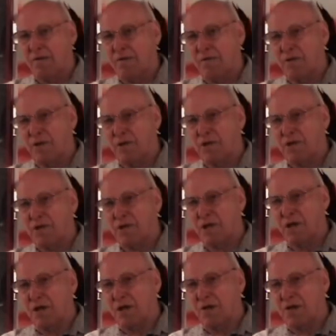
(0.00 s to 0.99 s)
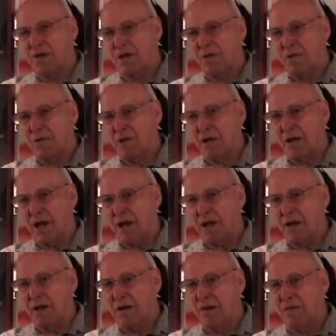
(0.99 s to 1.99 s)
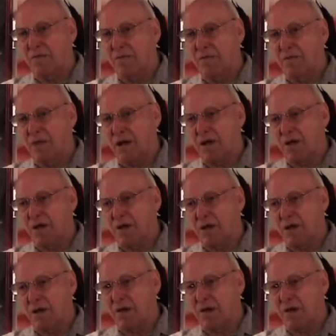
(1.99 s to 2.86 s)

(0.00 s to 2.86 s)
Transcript: force than your stomach can, but uh,